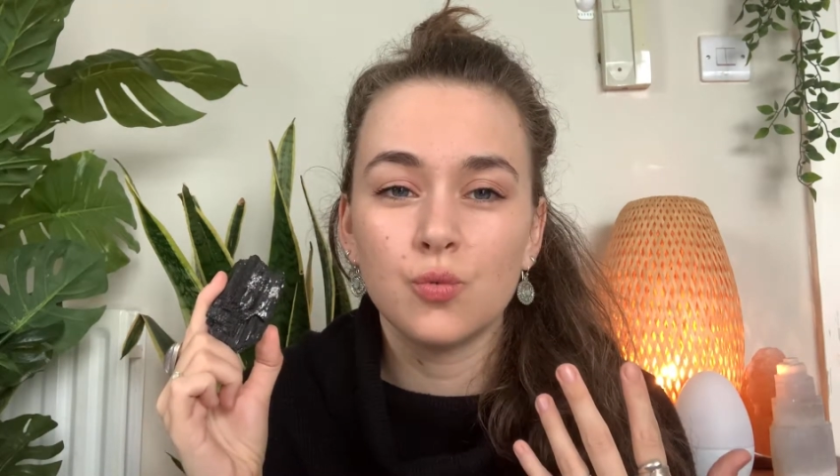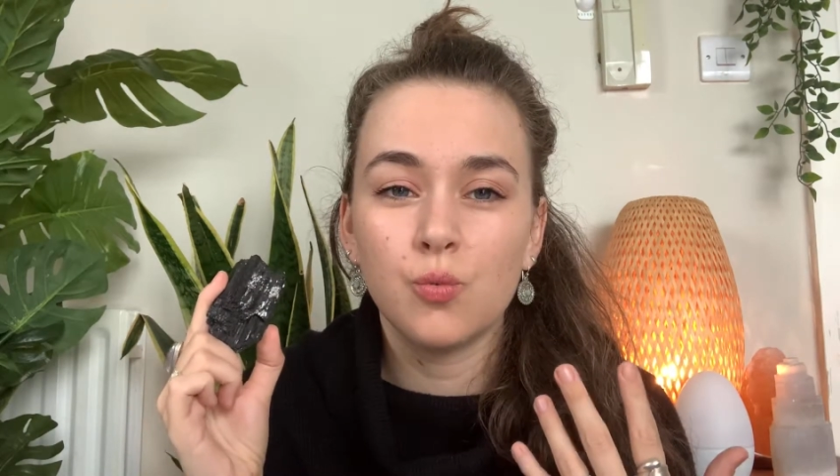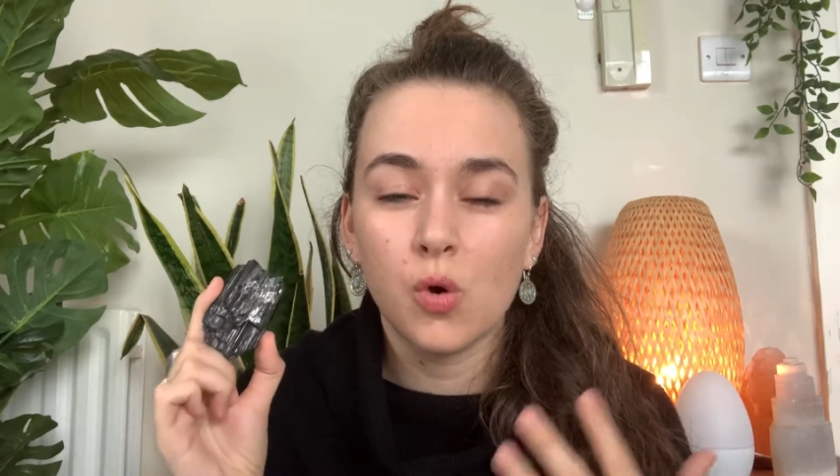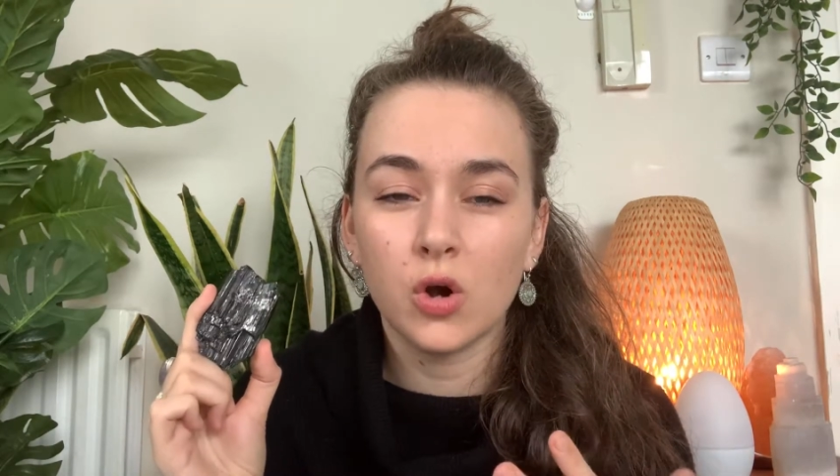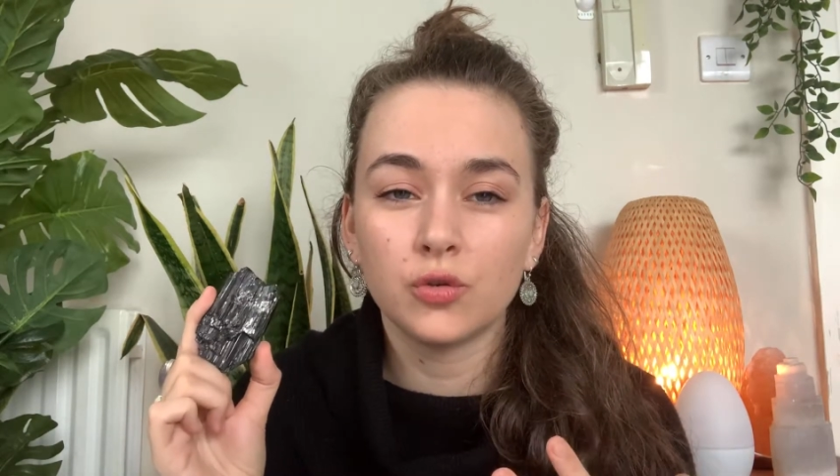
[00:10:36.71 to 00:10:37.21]

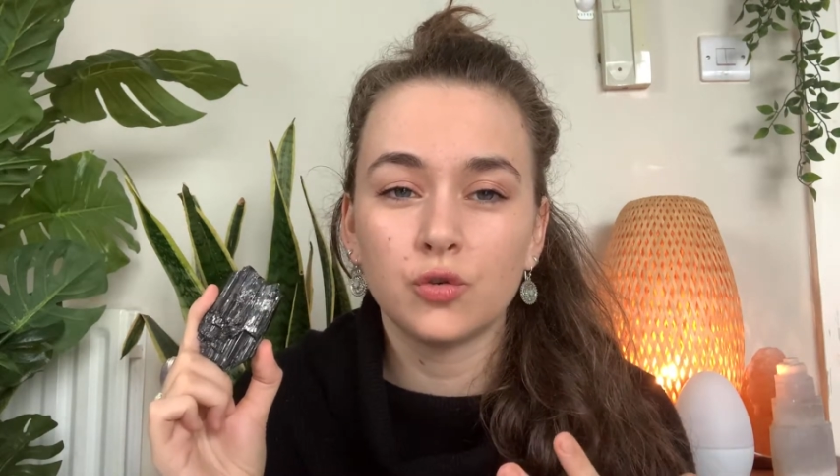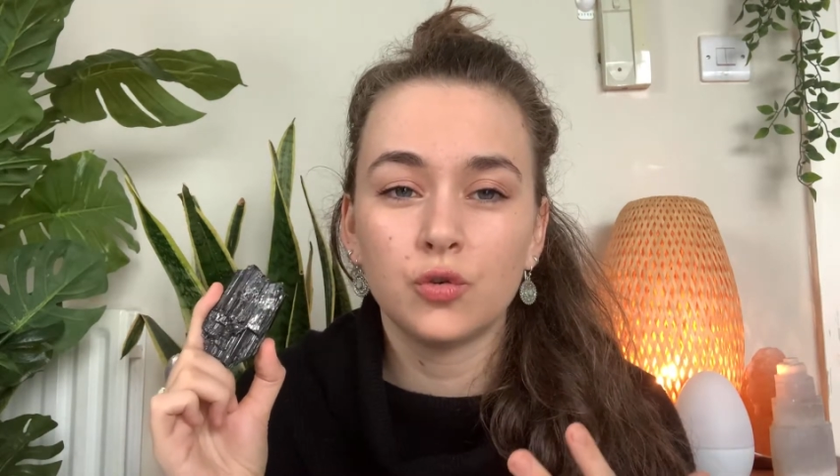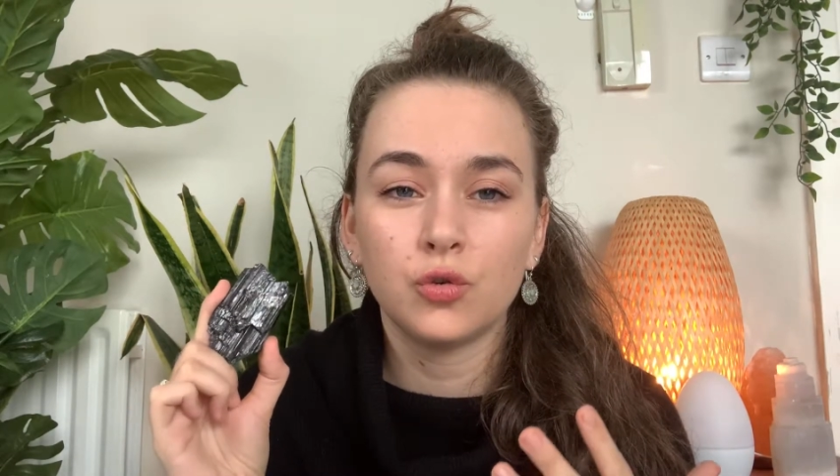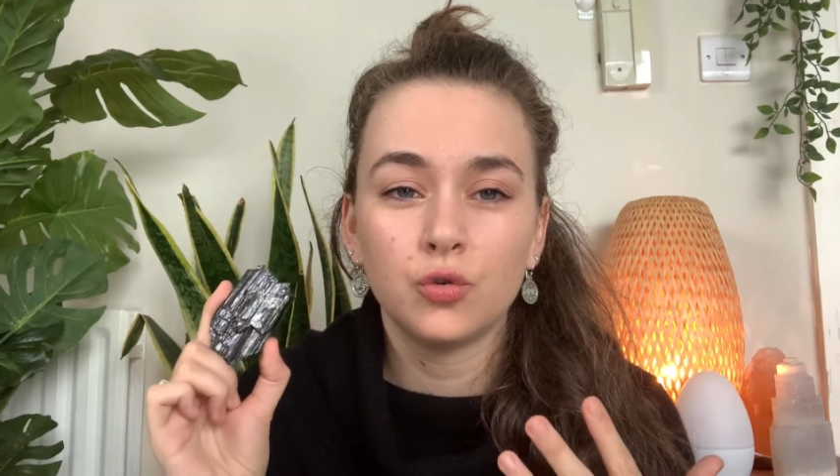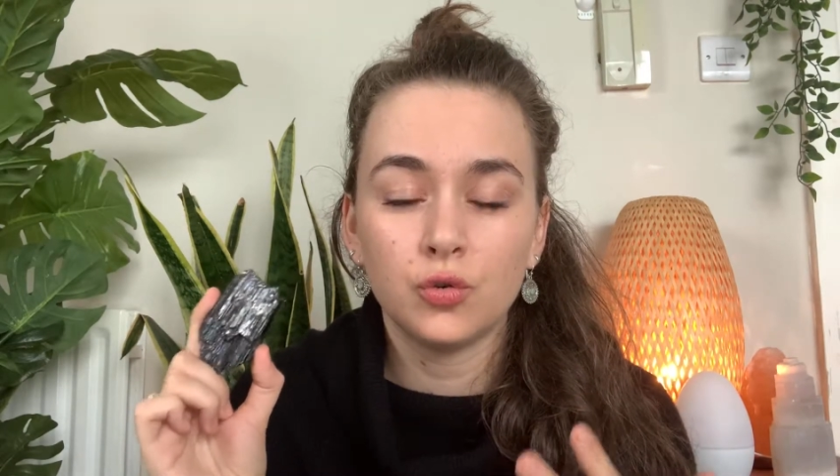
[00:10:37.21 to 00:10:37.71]
want
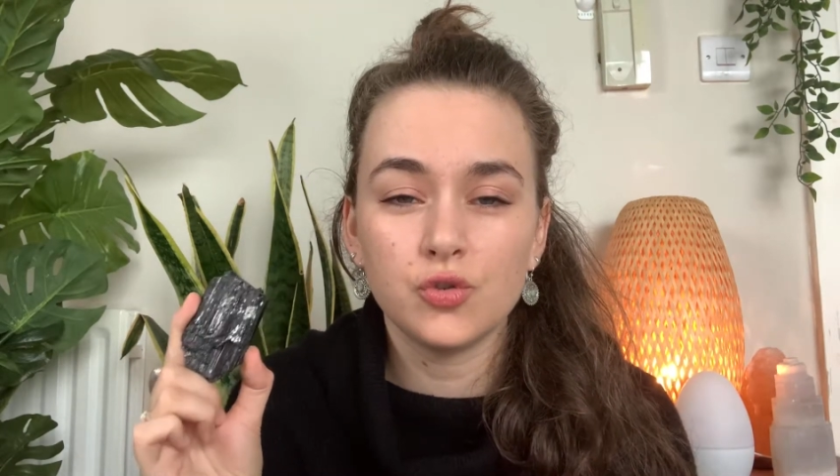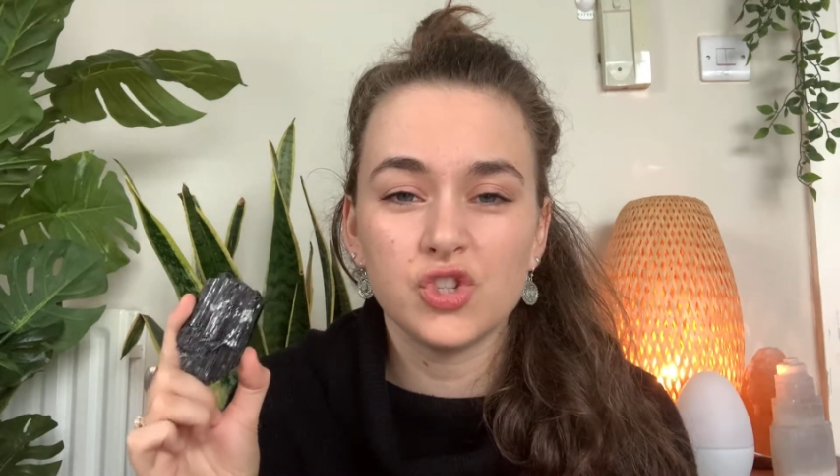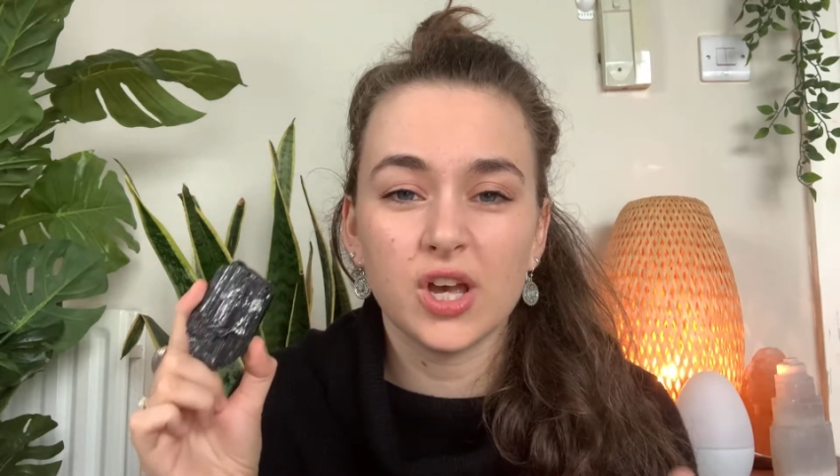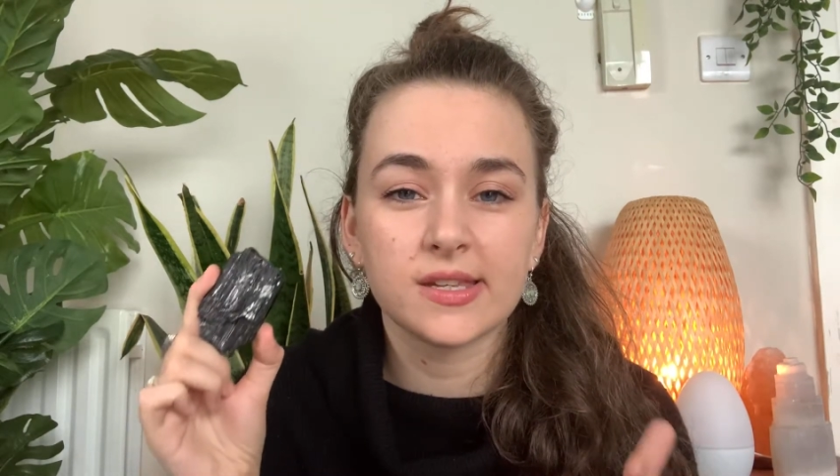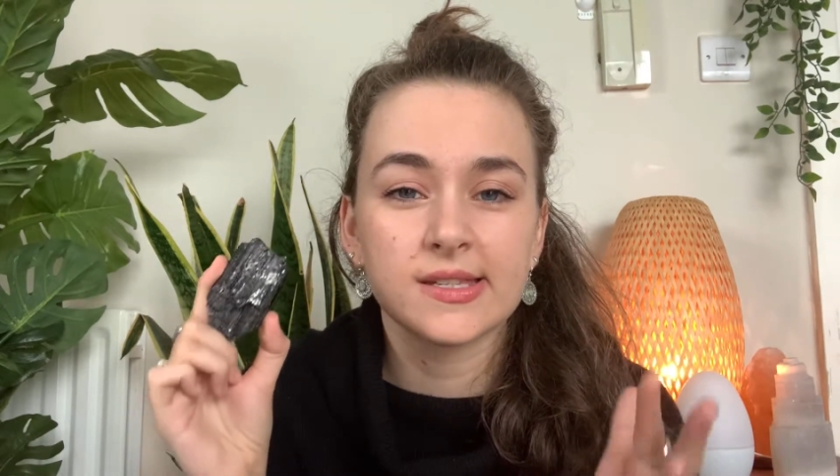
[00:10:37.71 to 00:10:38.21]
to
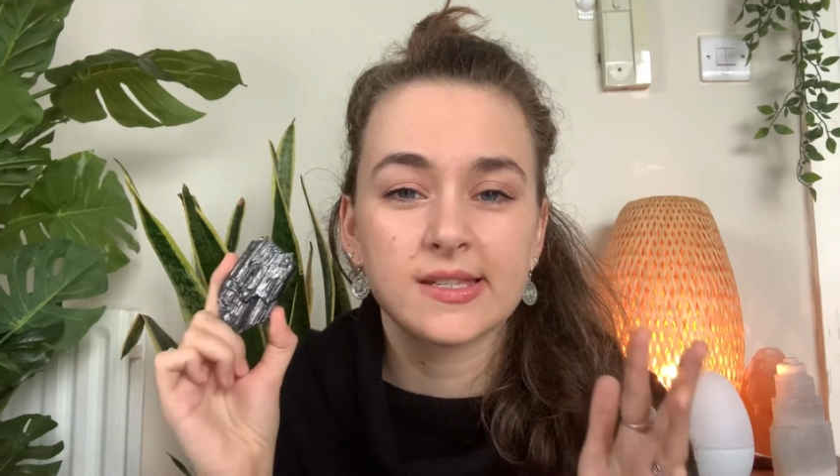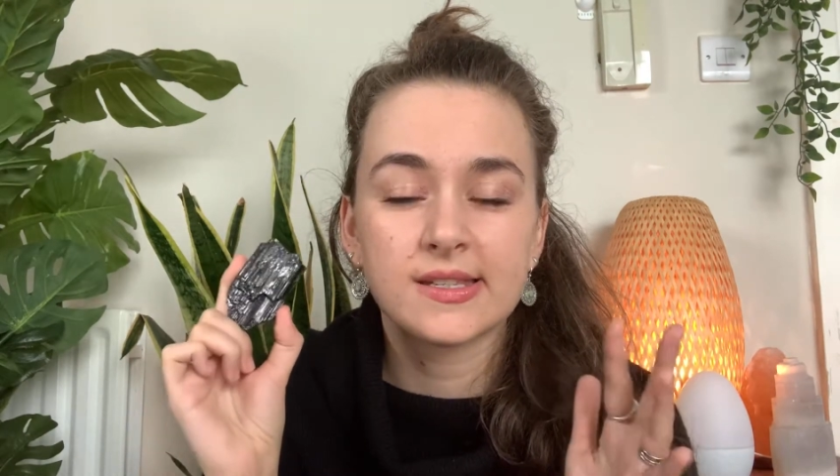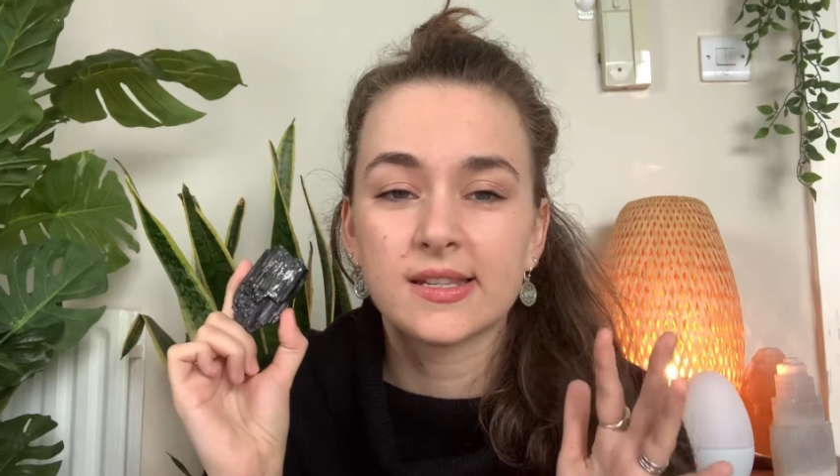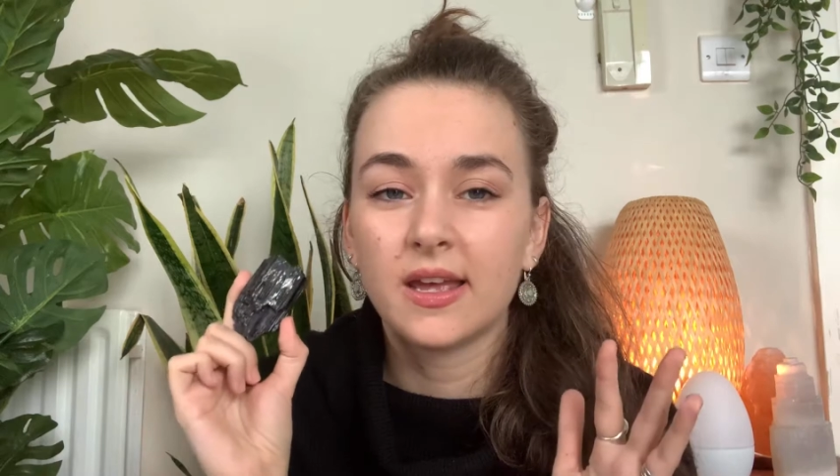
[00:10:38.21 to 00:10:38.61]
just